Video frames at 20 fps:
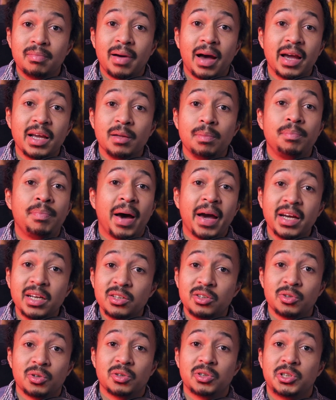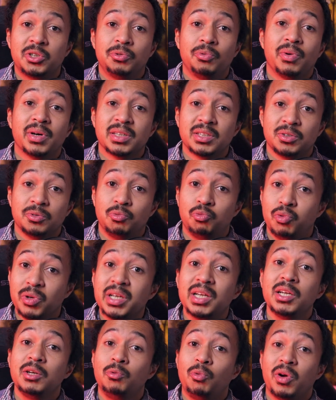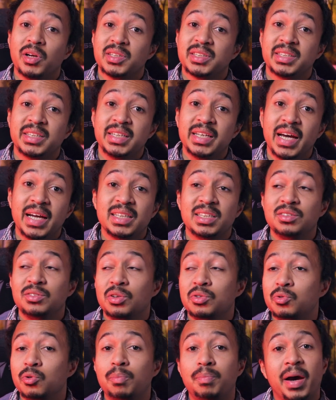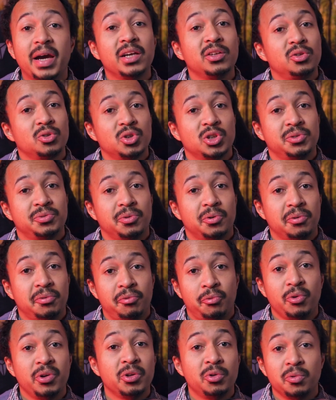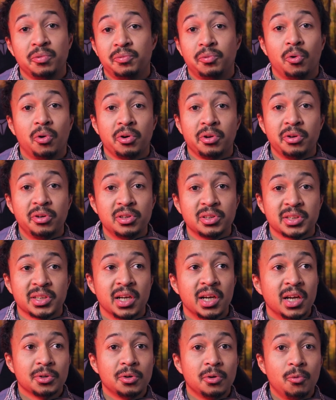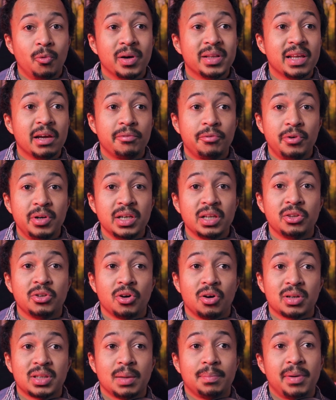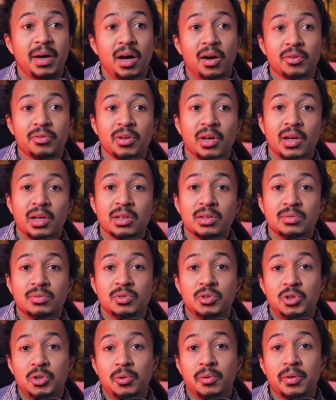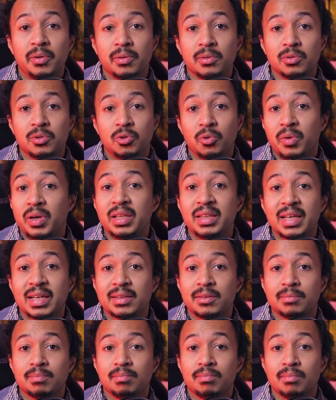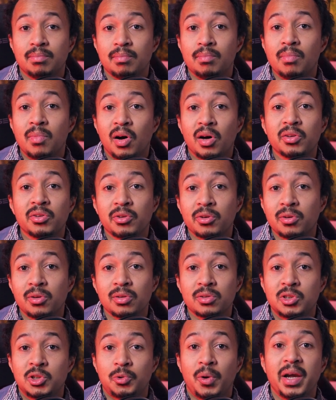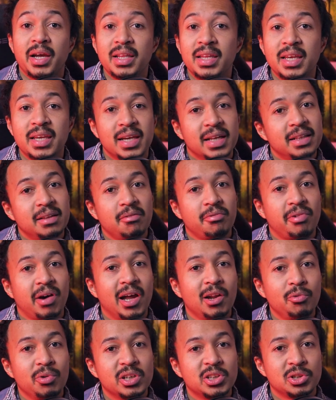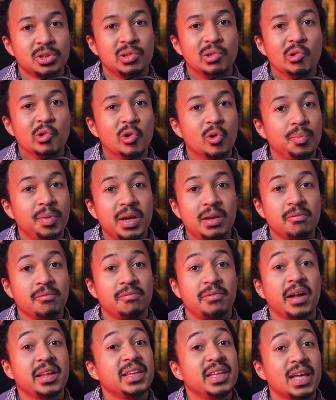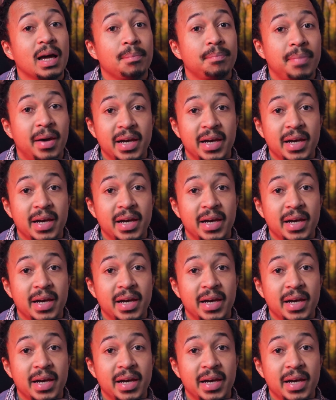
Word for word: my PyTorch was really rusty. I didn't do PyTorch for three to four years. So whenever he talked about do doing that model training and evaluation loop in vanilla